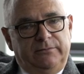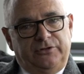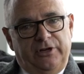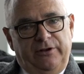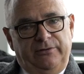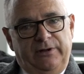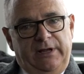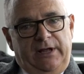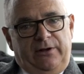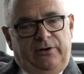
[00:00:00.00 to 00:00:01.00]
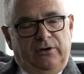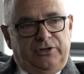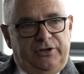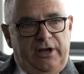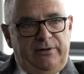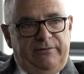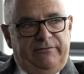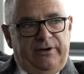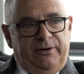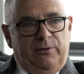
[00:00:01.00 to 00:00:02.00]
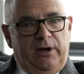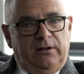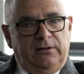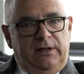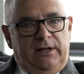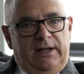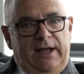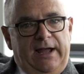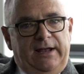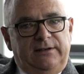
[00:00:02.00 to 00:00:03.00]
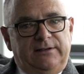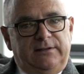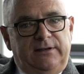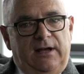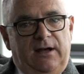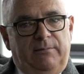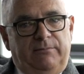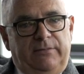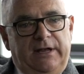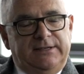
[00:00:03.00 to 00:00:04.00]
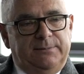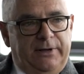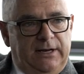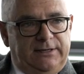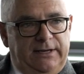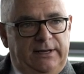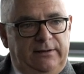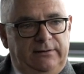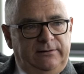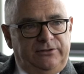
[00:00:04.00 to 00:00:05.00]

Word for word: So got to know him very well and um, his ability.